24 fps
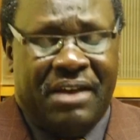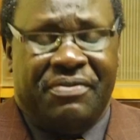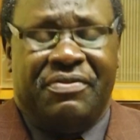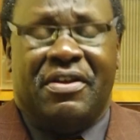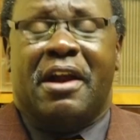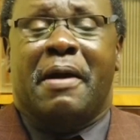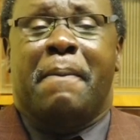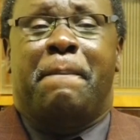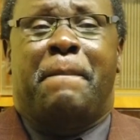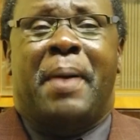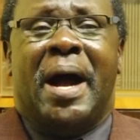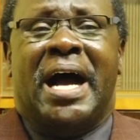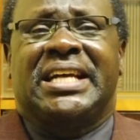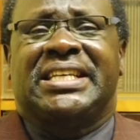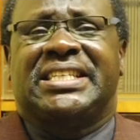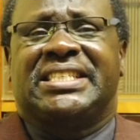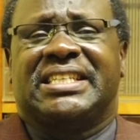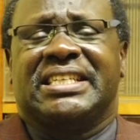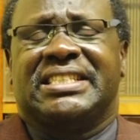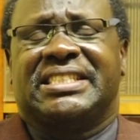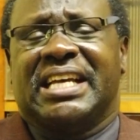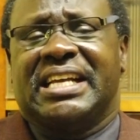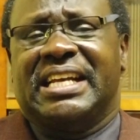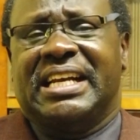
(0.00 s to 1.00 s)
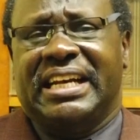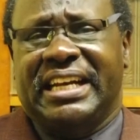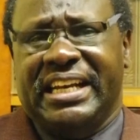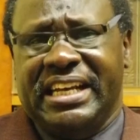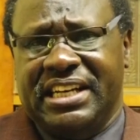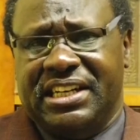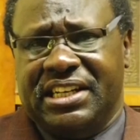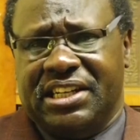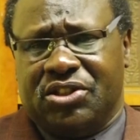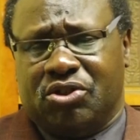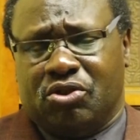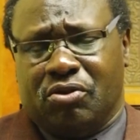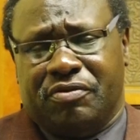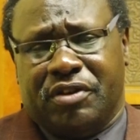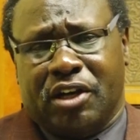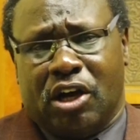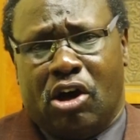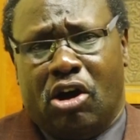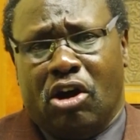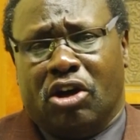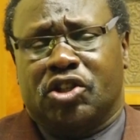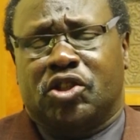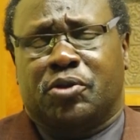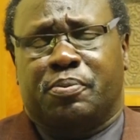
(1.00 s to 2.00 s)
There are pastors and leaders of the
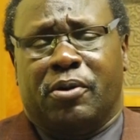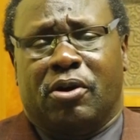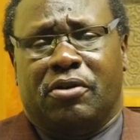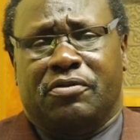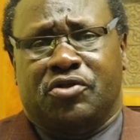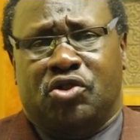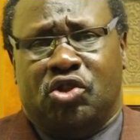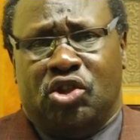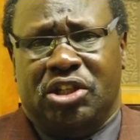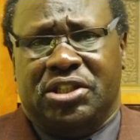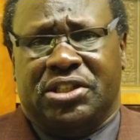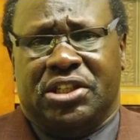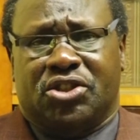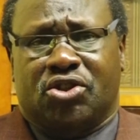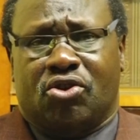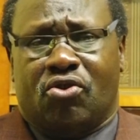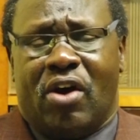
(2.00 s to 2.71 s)
gospel of Jesus